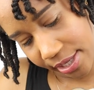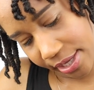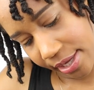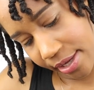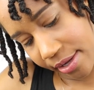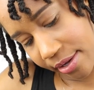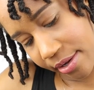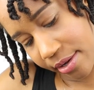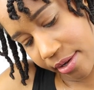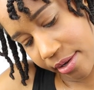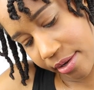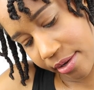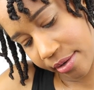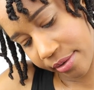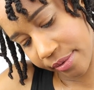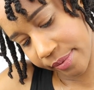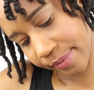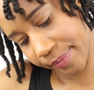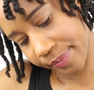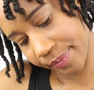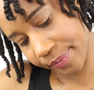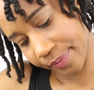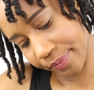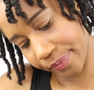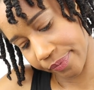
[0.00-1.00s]
here.
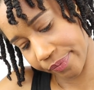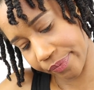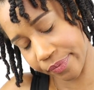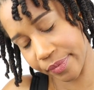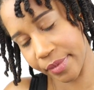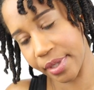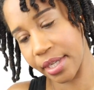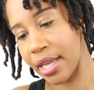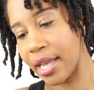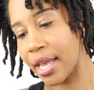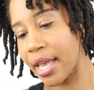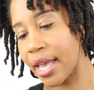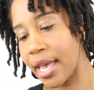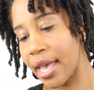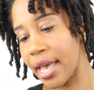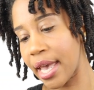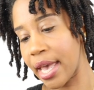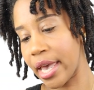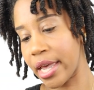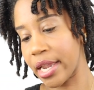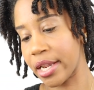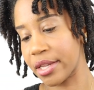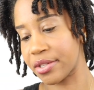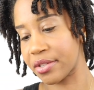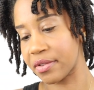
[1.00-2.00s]

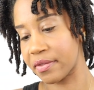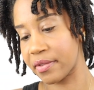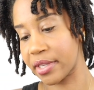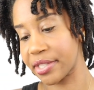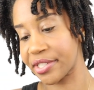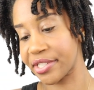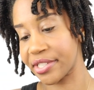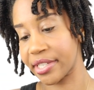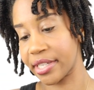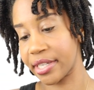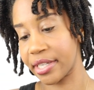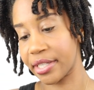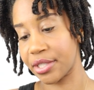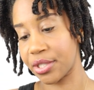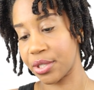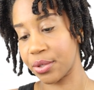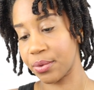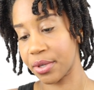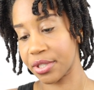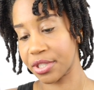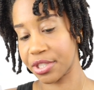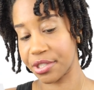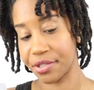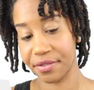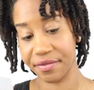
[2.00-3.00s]
It is originally two
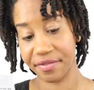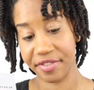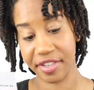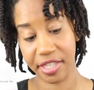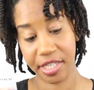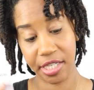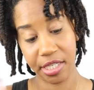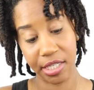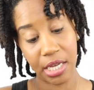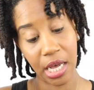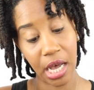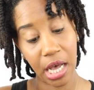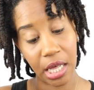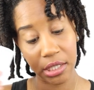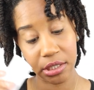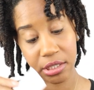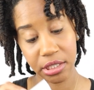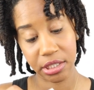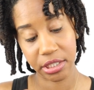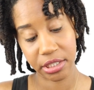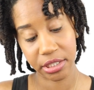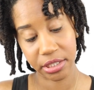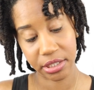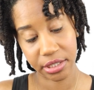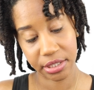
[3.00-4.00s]
hundred fifty
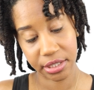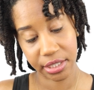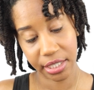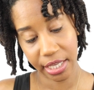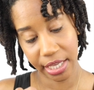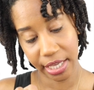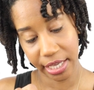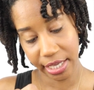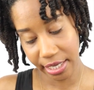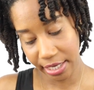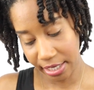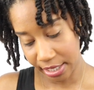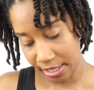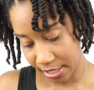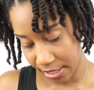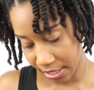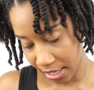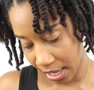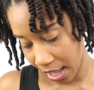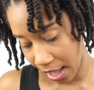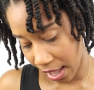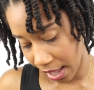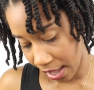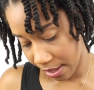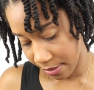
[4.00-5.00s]
dollars
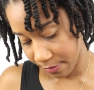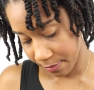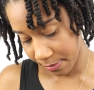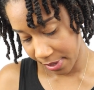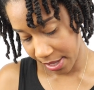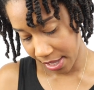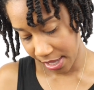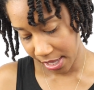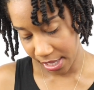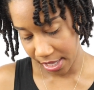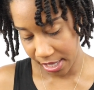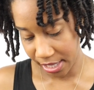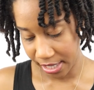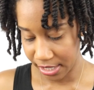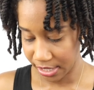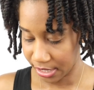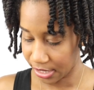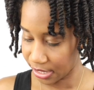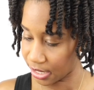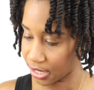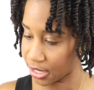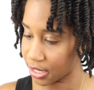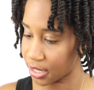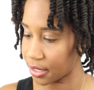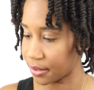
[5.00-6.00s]
and I
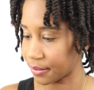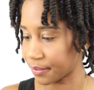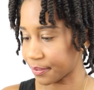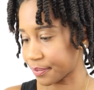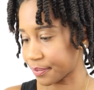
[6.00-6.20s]
paid